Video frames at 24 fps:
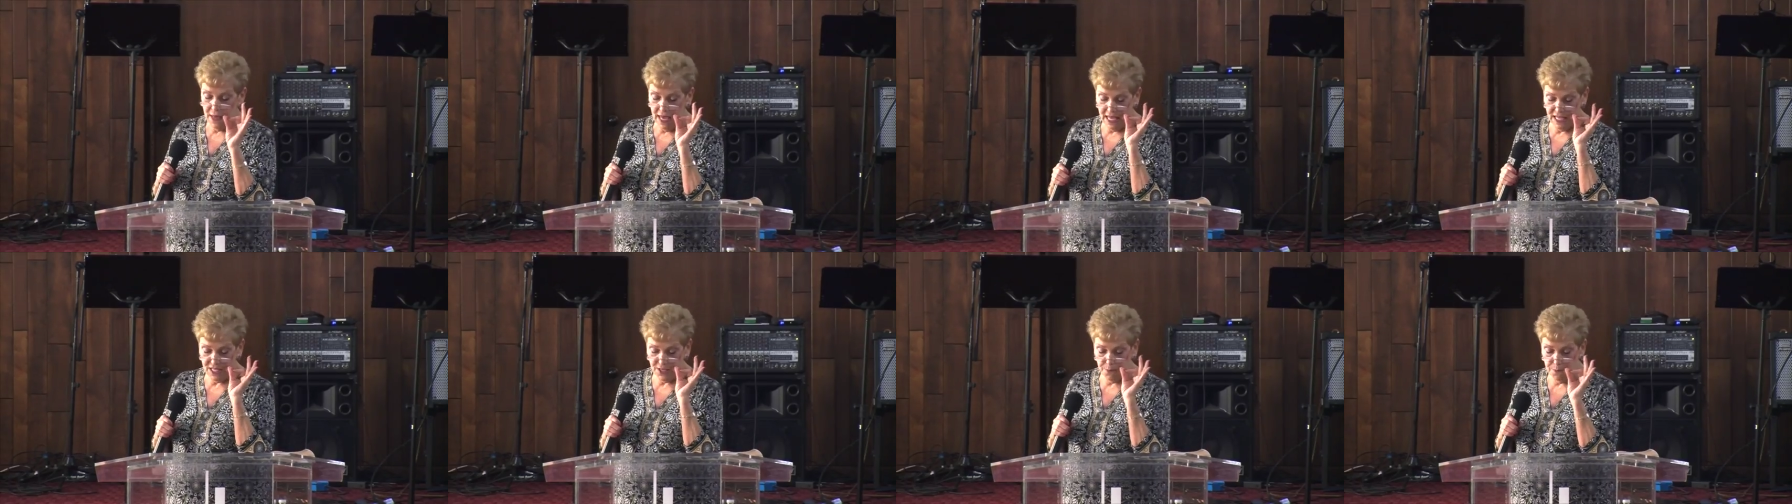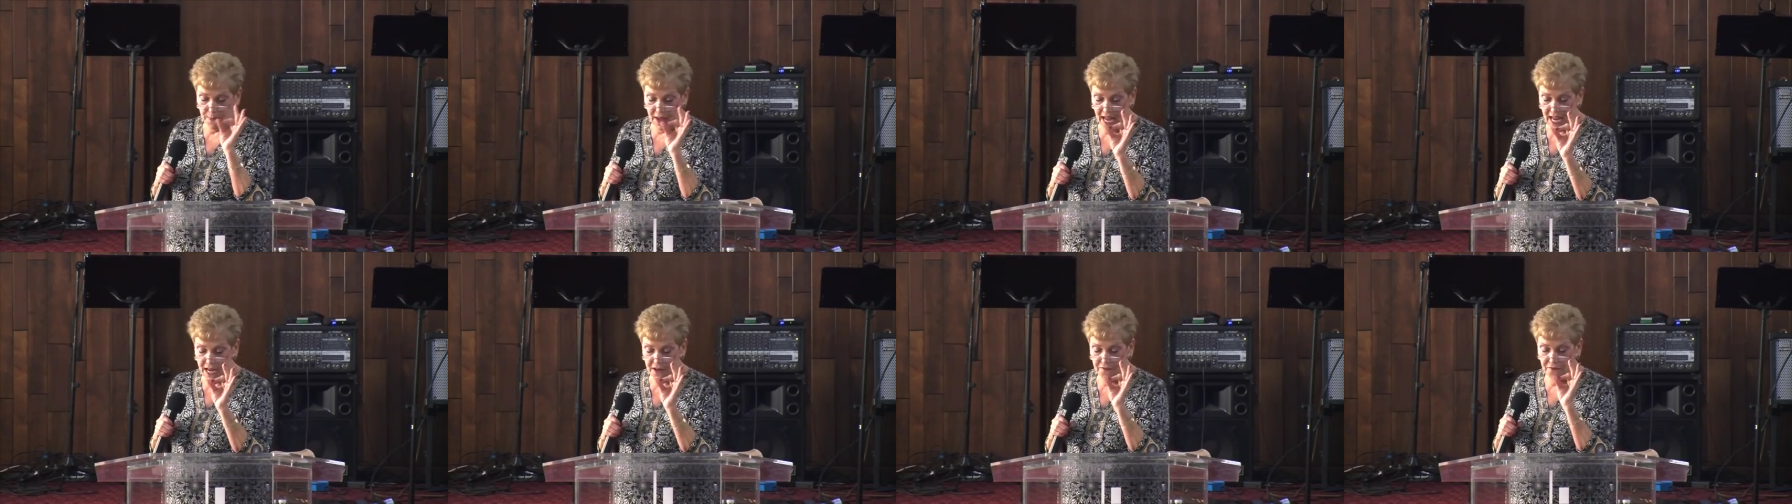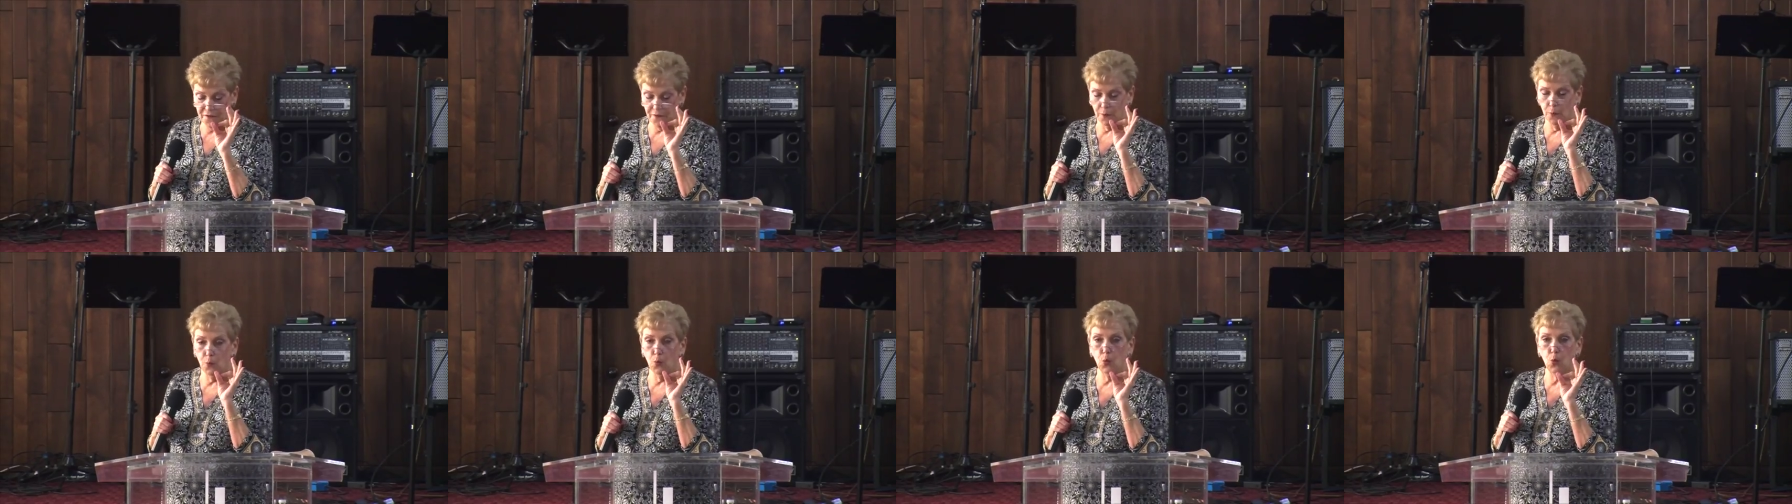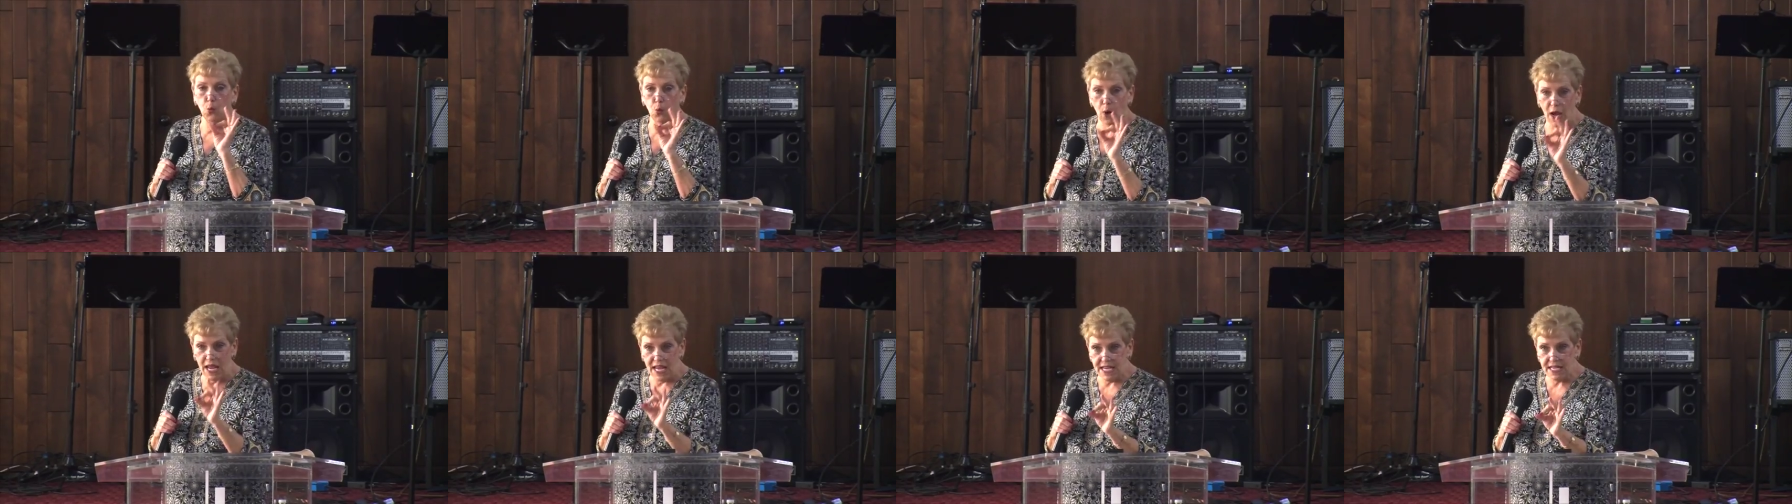is made from
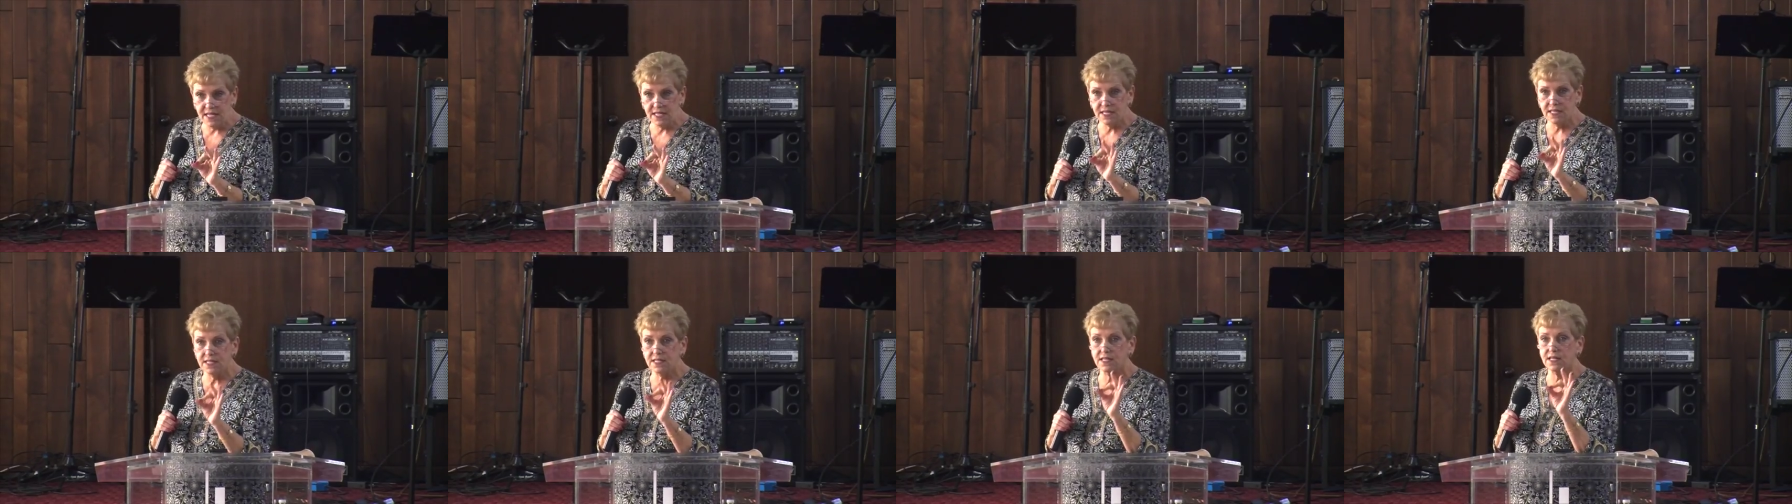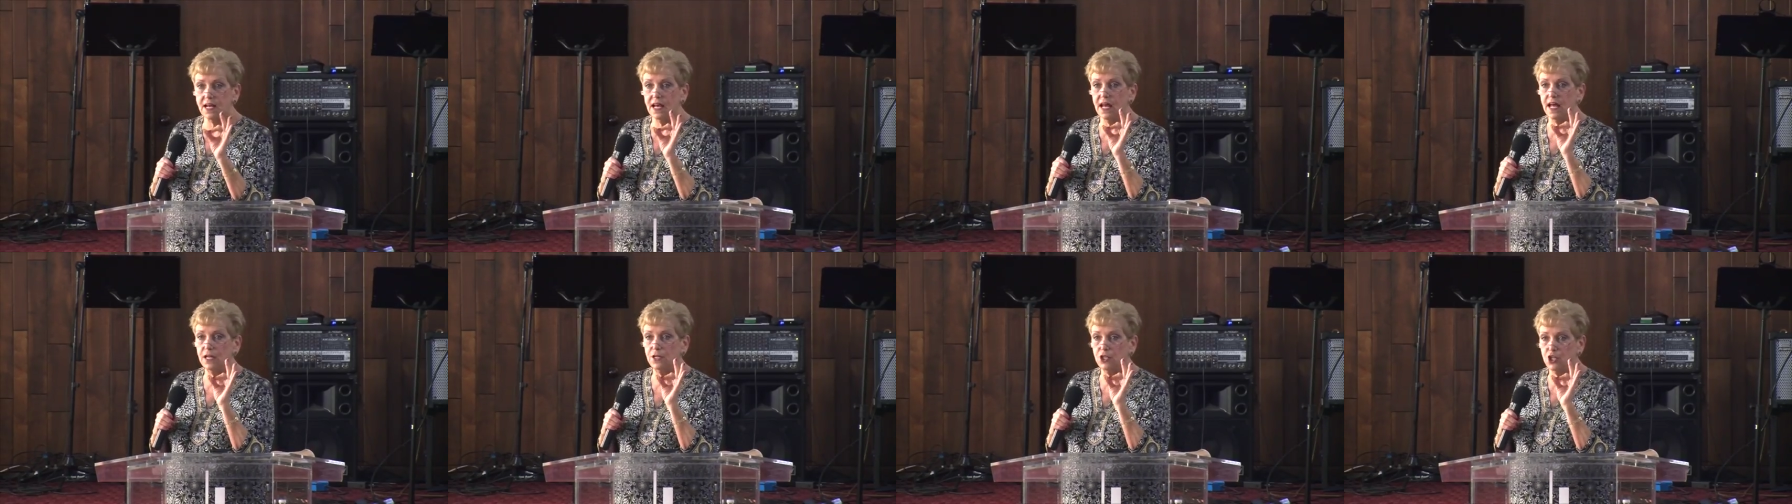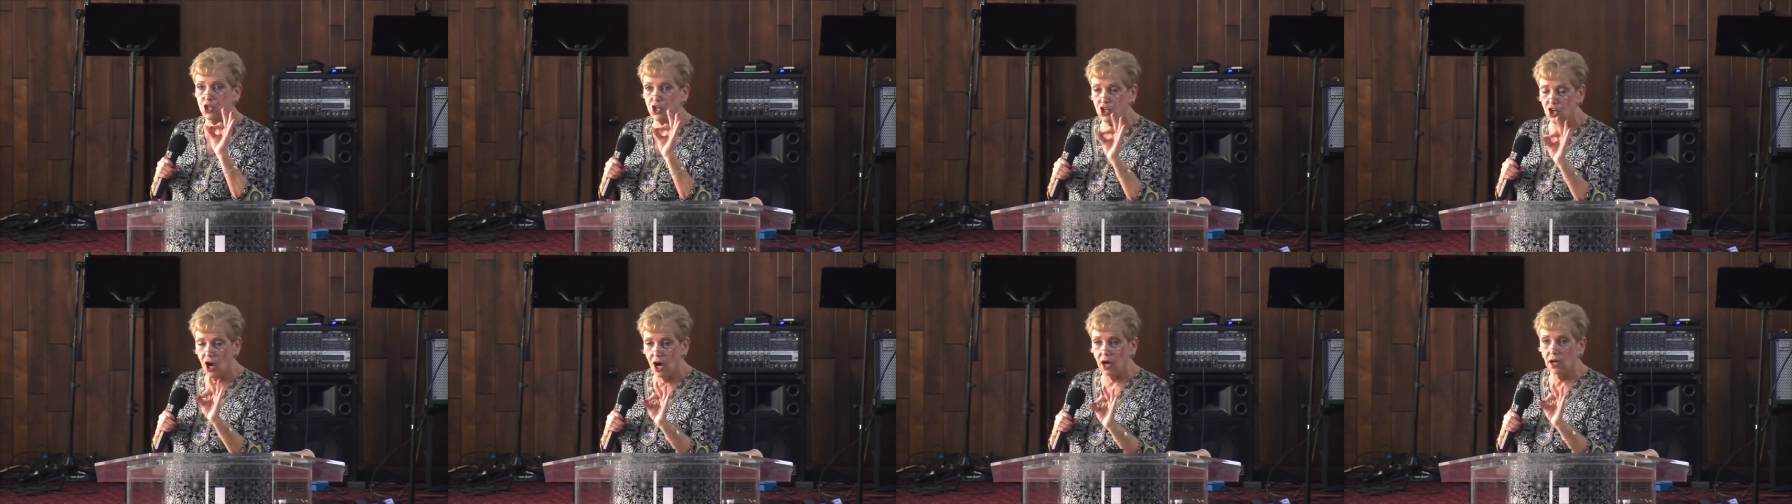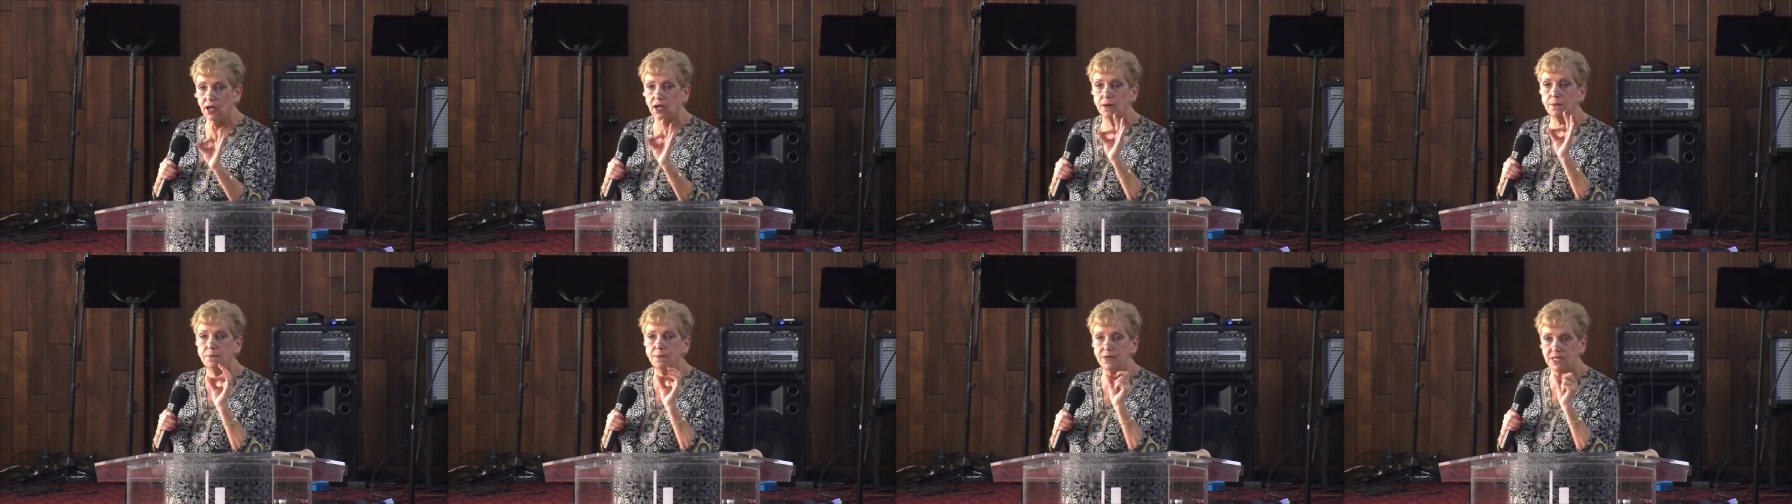waste and
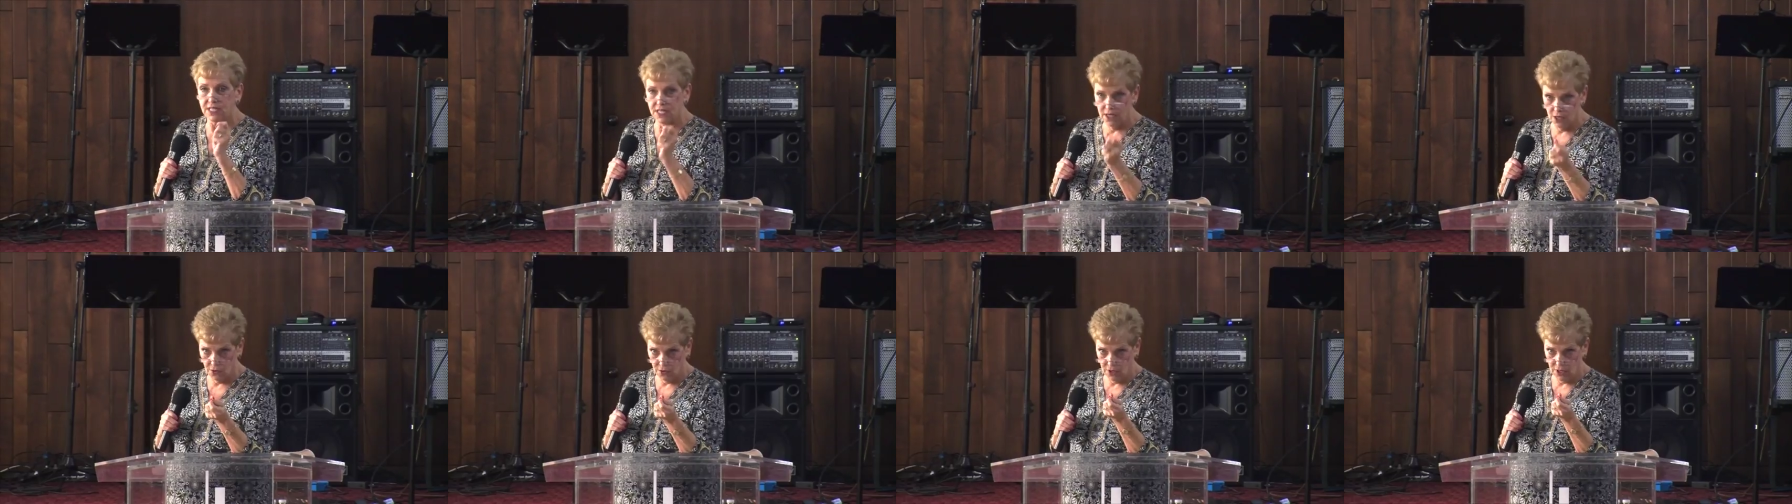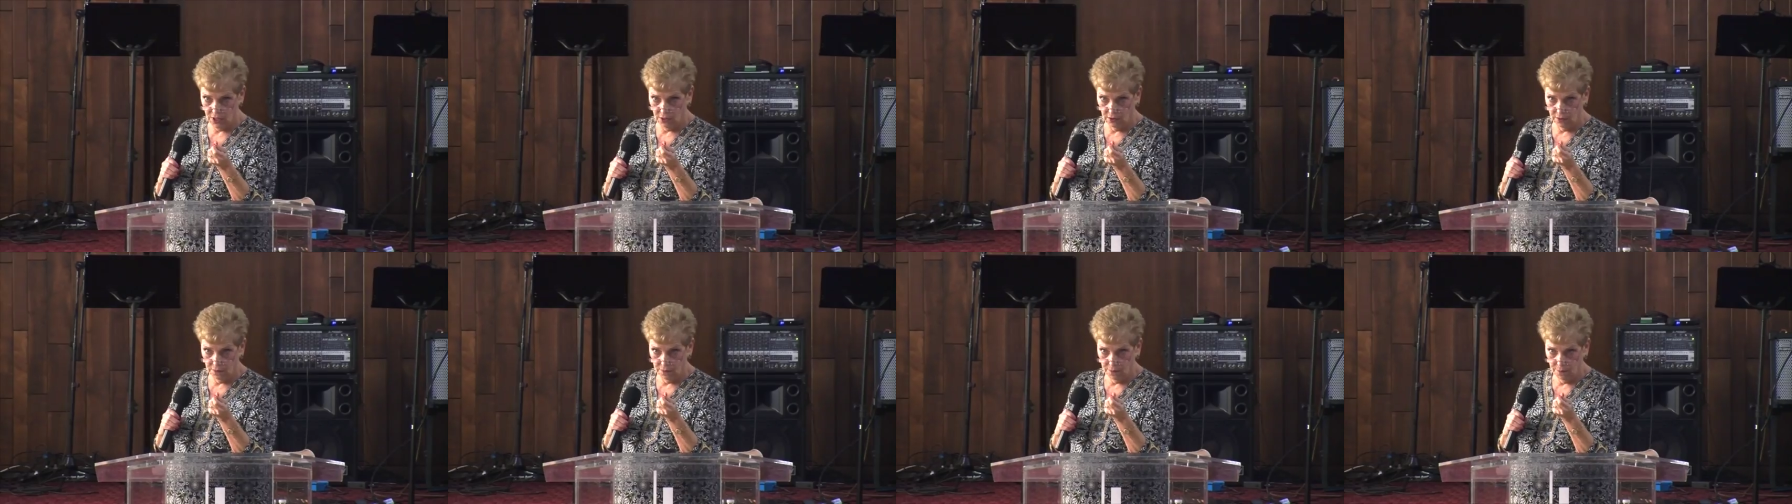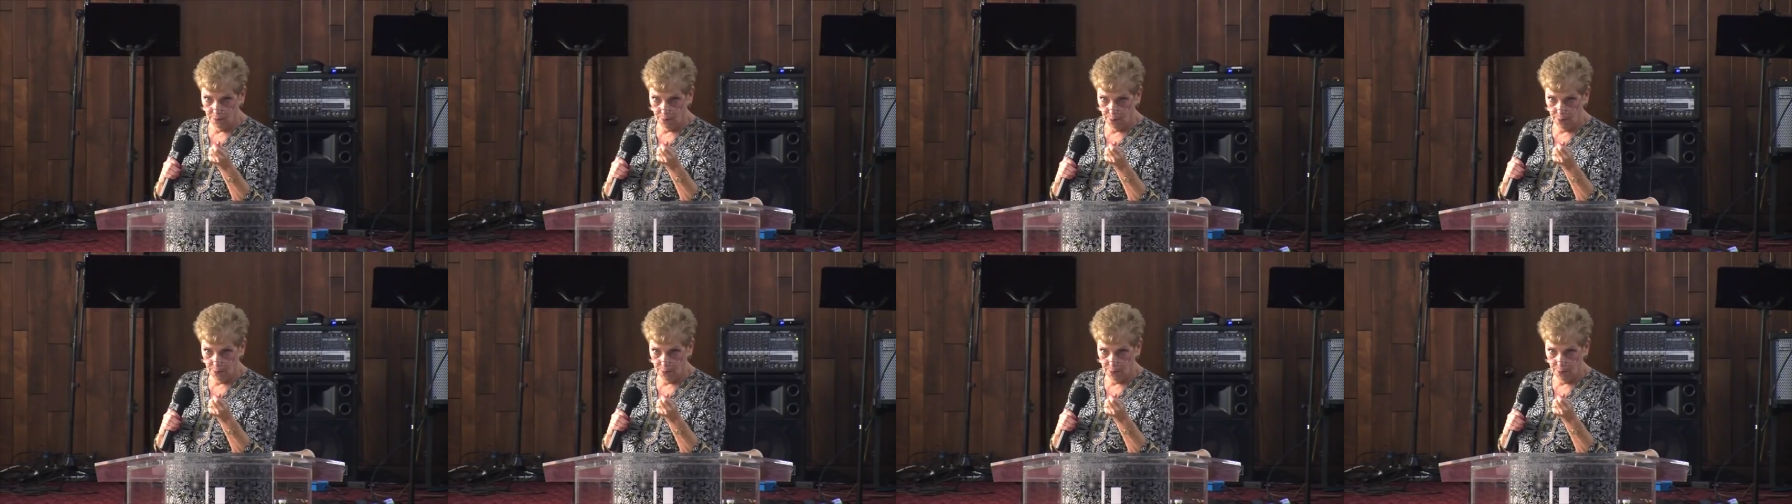junk material.